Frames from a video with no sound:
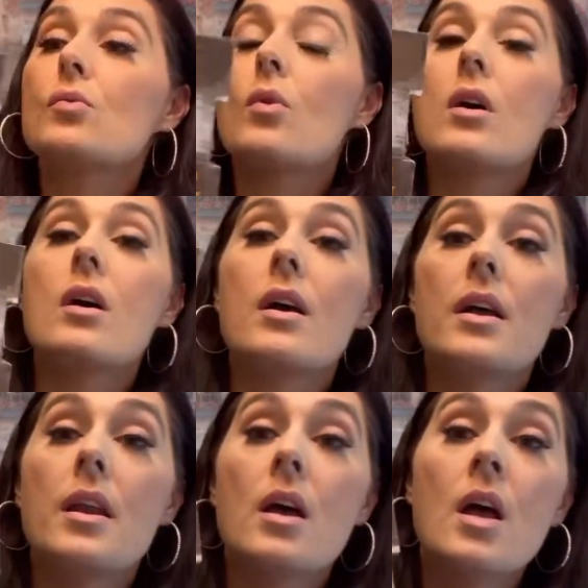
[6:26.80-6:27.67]

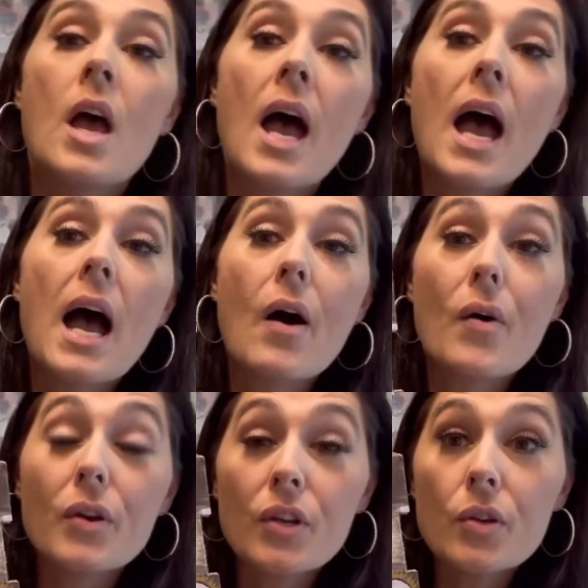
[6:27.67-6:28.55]
one.
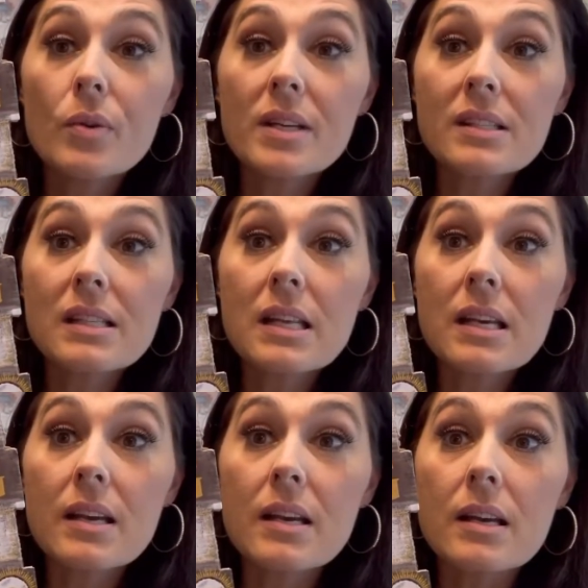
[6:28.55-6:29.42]
How cute is
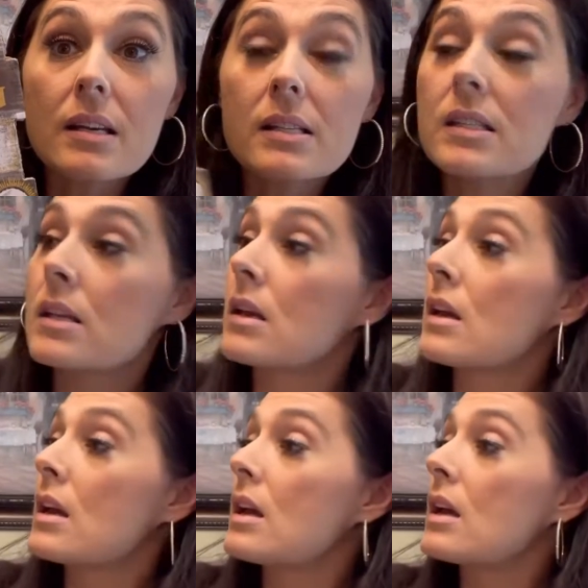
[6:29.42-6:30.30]
this?
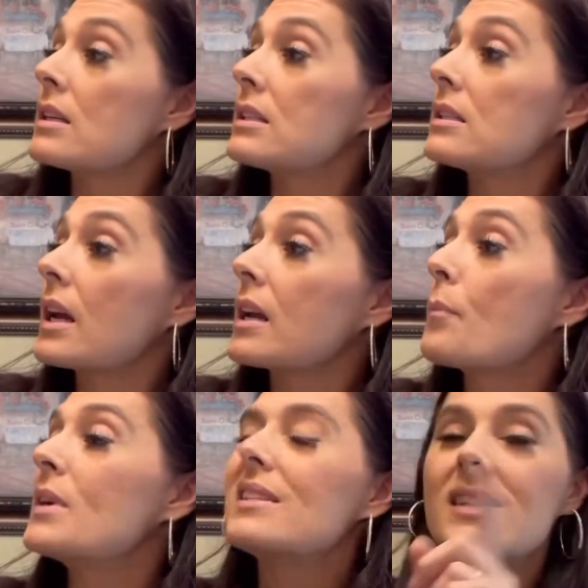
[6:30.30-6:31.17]

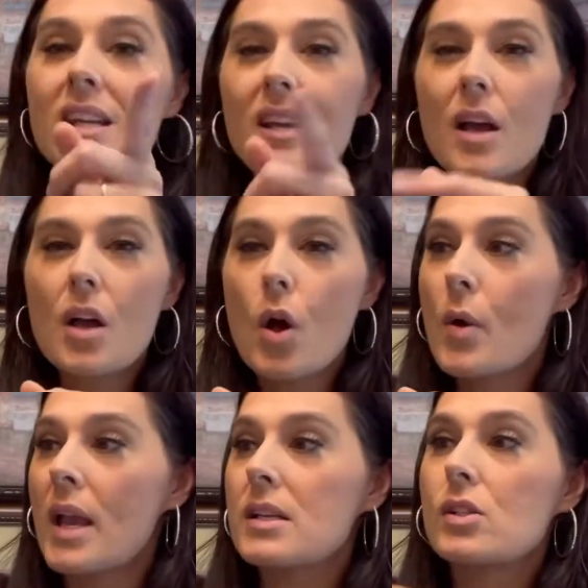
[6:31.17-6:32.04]
But see,
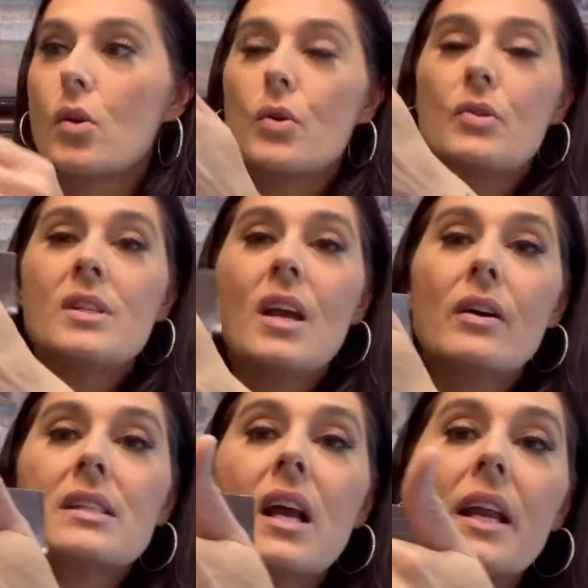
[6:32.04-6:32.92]
okay, so you see how
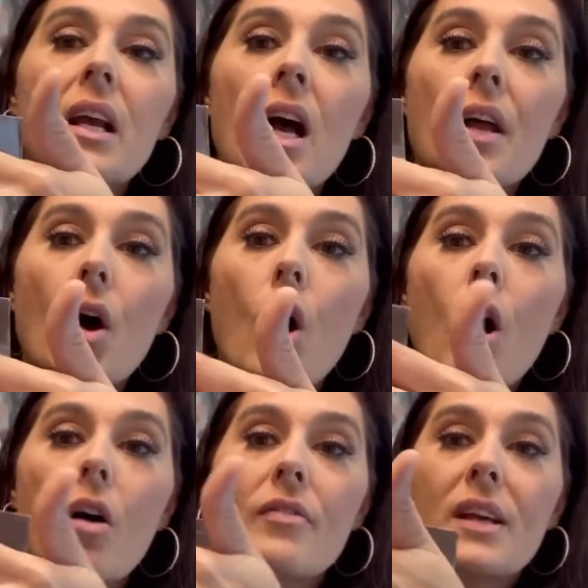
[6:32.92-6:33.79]
it's kind of cut
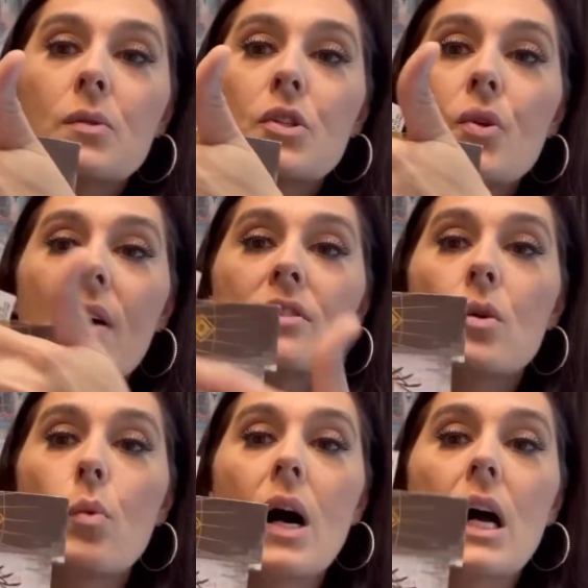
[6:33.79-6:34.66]
off? That's what you have to
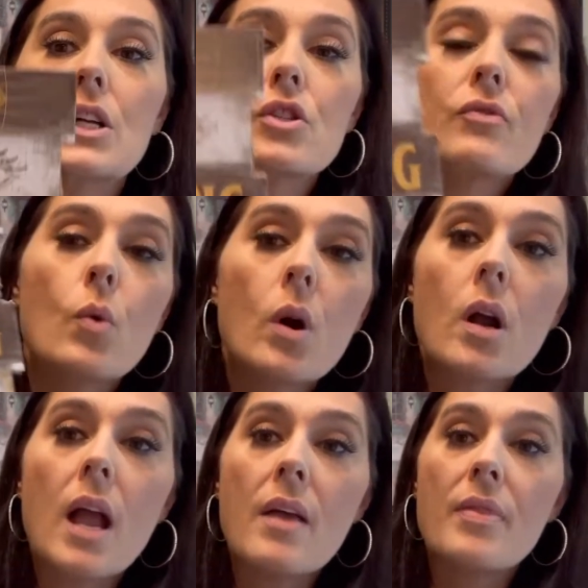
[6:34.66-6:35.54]
watch
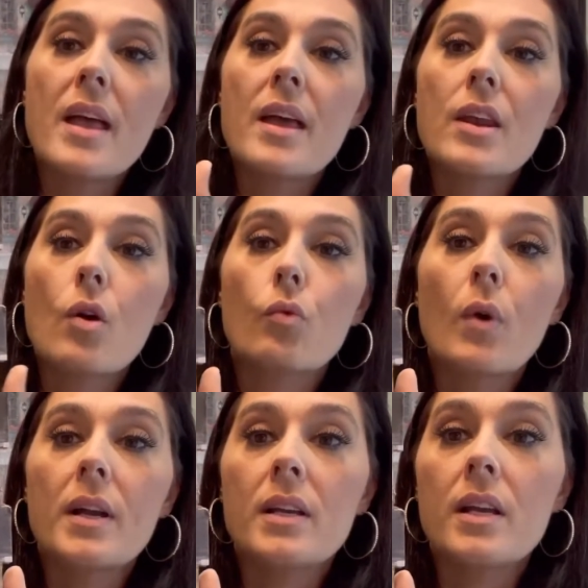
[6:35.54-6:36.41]
for. And then
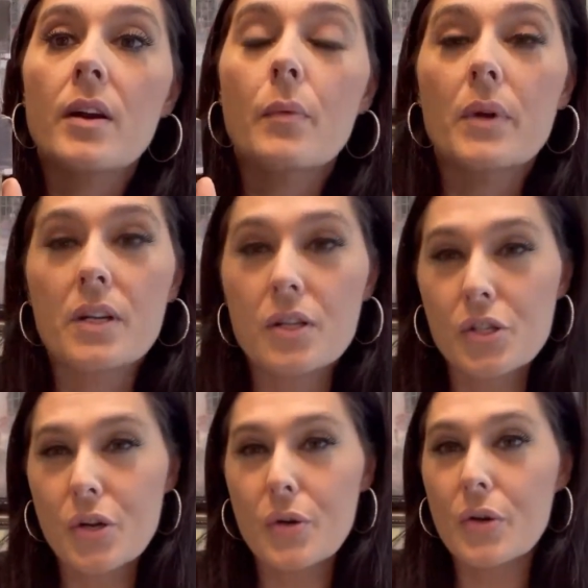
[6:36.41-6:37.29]
right here, I wanted to
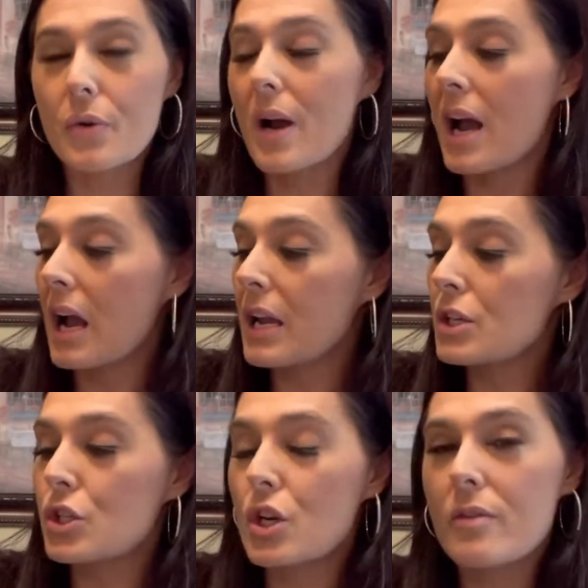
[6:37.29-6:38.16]
show you. I
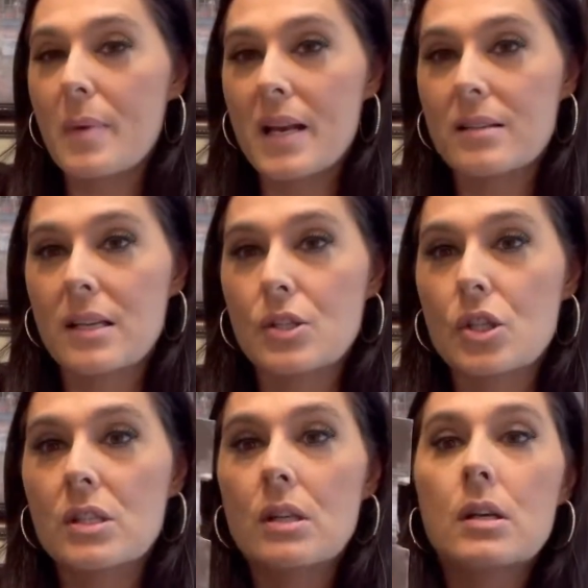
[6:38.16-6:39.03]
should have paid
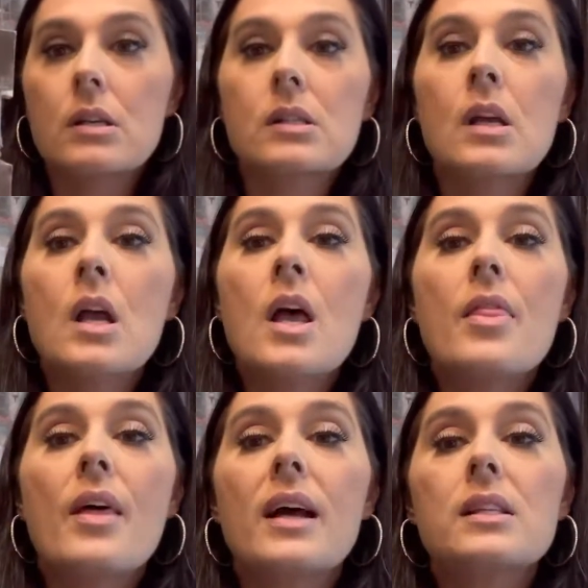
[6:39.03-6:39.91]
attention to this.
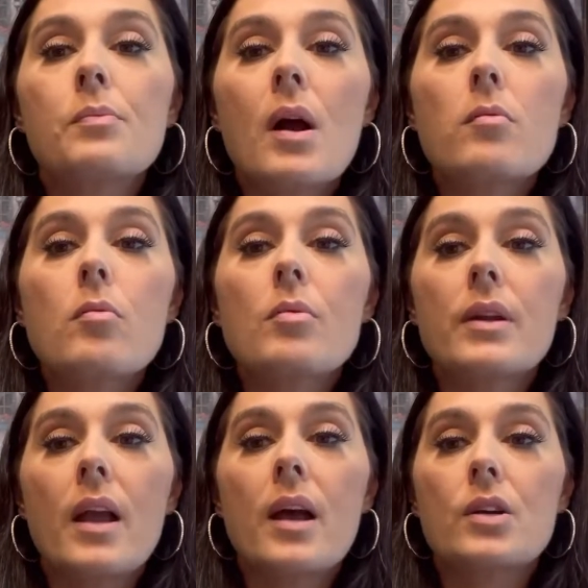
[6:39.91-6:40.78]
That's
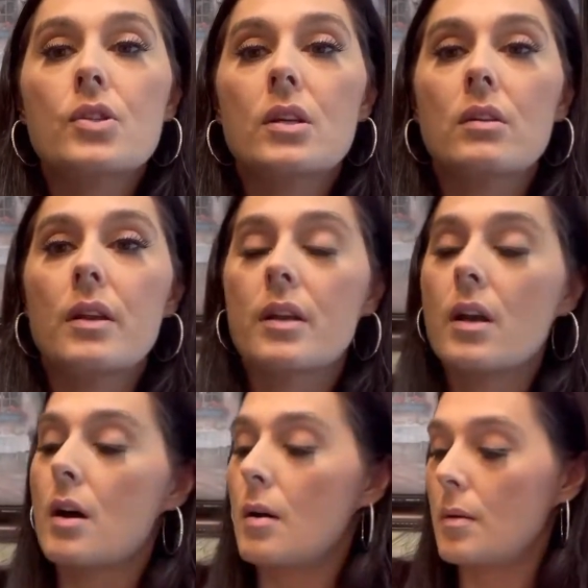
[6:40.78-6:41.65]
probably actually like
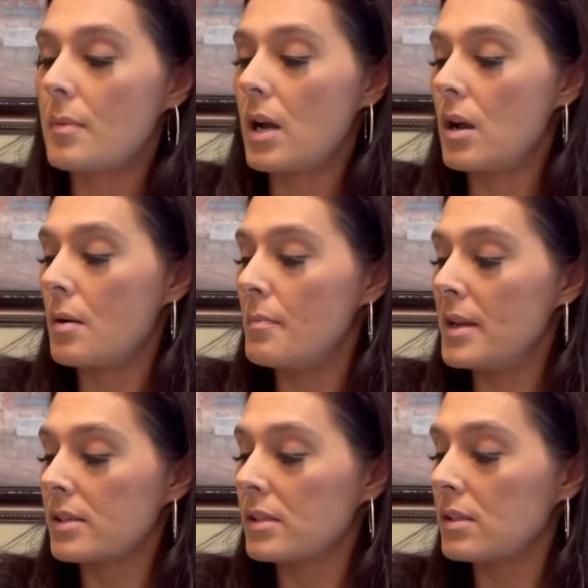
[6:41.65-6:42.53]
a miss.